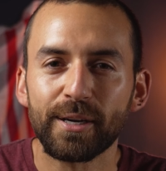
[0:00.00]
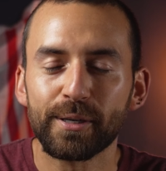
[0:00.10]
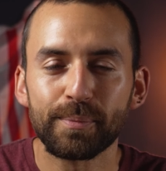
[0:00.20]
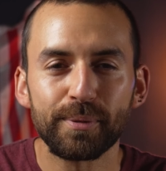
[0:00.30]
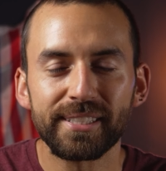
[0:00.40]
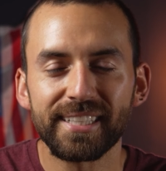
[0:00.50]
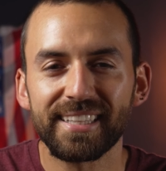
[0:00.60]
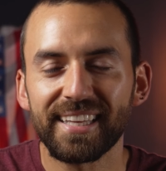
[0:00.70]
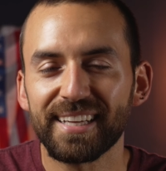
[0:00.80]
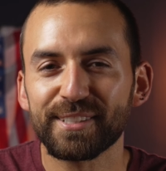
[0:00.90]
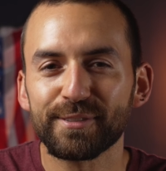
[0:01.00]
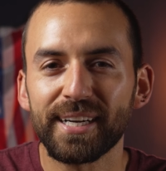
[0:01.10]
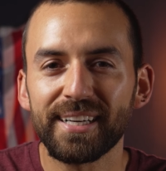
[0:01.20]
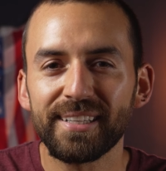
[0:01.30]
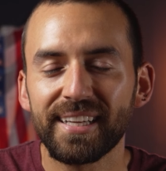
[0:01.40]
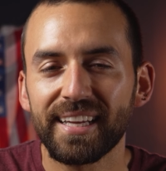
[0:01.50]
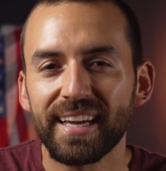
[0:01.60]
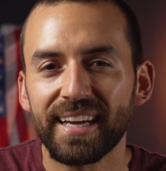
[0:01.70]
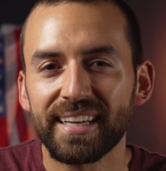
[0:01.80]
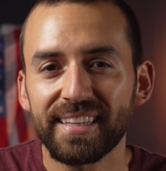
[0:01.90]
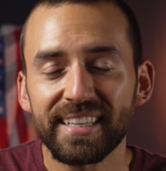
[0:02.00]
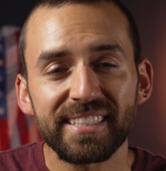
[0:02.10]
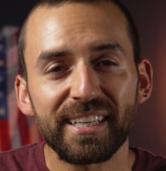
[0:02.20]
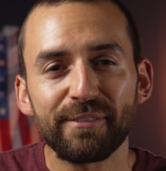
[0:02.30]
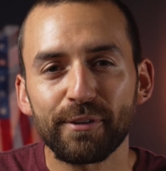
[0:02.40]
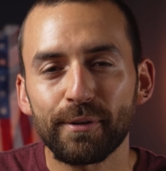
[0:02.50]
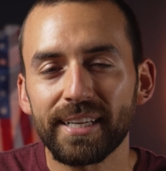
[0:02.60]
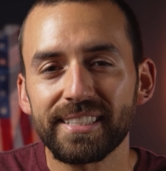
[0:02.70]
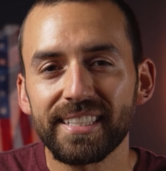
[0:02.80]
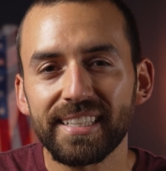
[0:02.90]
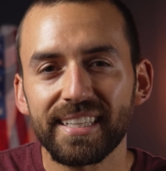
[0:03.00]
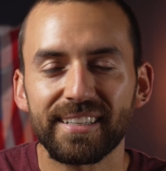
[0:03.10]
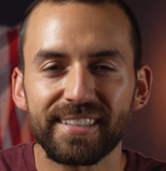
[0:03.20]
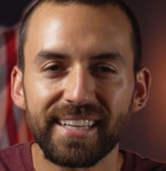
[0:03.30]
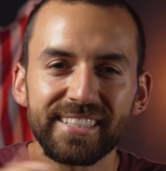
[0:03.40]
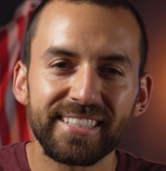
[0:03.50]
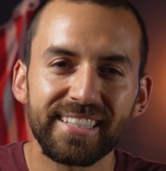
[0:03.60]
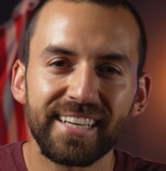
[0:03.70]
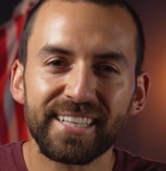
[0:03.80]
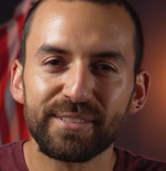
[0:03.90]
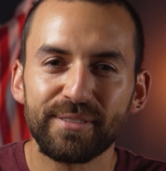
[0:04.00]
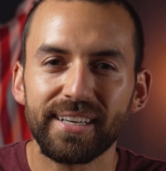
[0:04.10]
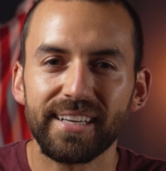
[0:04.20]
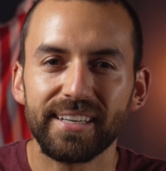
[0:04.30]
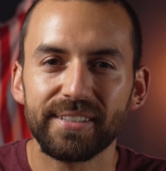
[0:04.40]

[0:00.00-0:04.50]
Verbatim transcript: I would appreciate that as well. And thanks again for watching and I'll catch you in the next video.